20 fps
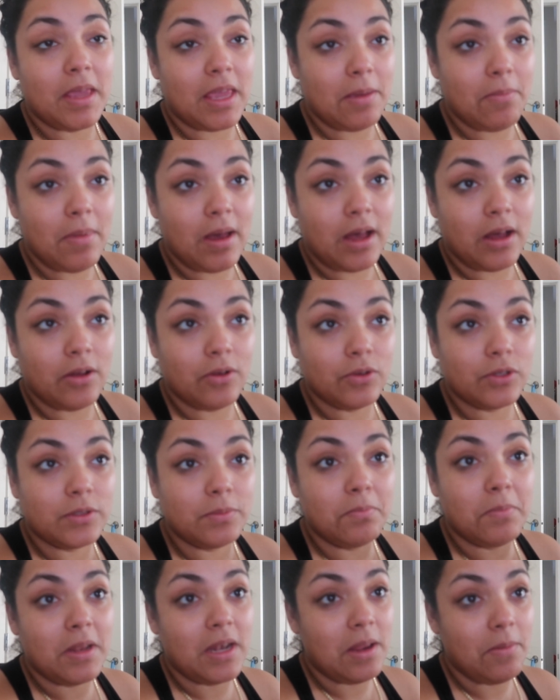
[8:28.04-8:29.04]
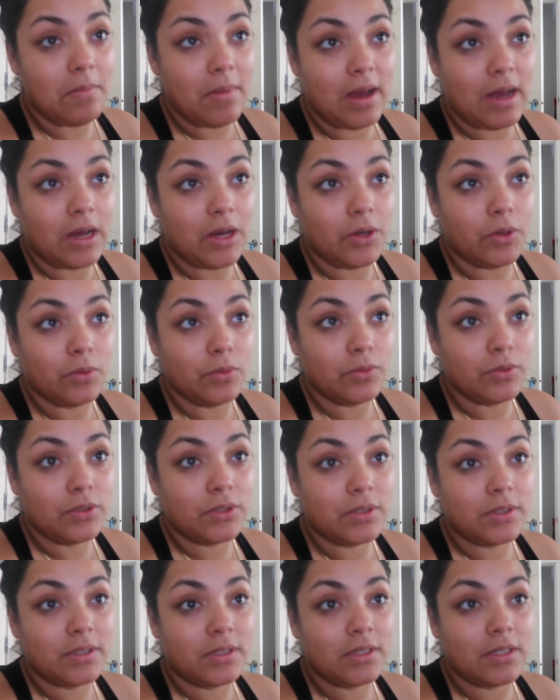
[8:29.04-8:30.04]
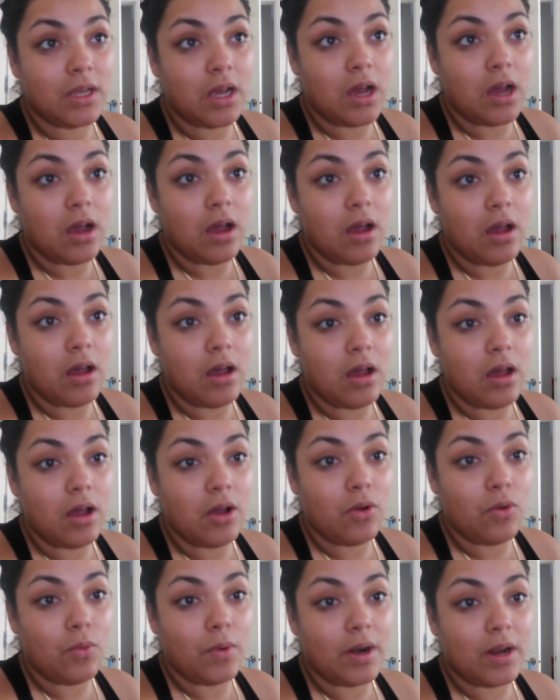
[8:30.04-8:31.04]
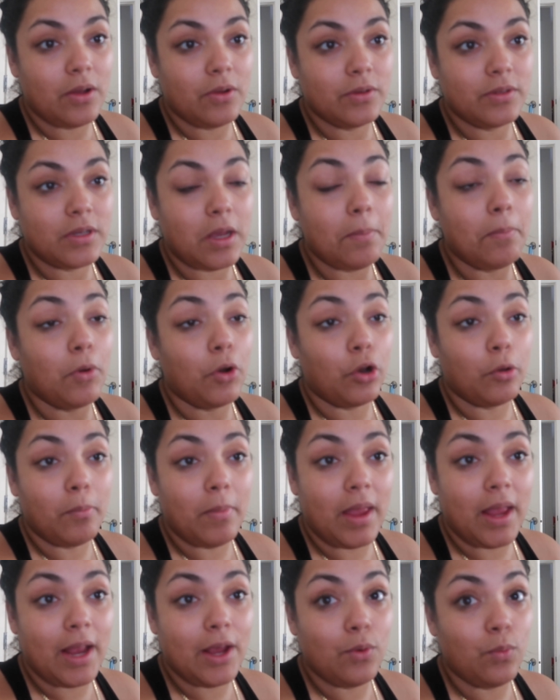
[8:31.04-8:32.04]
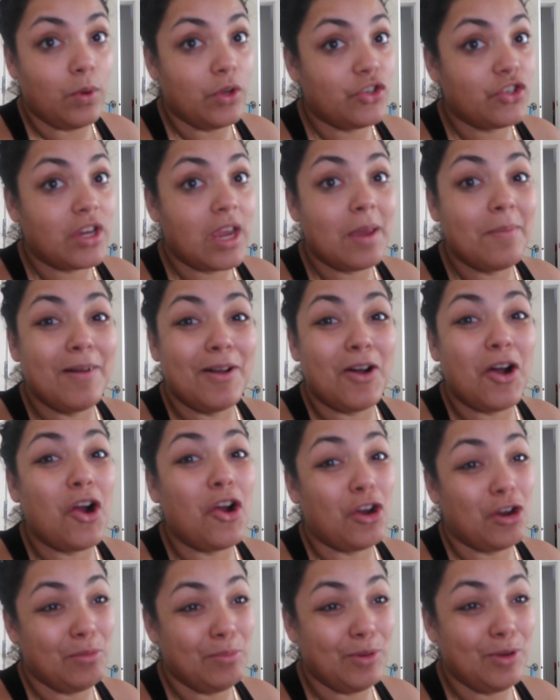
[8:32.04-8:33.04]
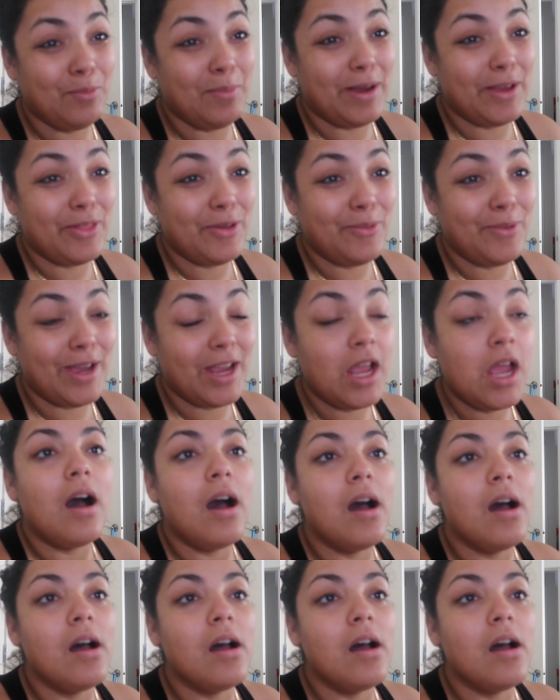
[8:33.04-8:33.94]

Mickey Mouse, Minnie Mouse, what else? A mermaid, which came out horrible, by the way.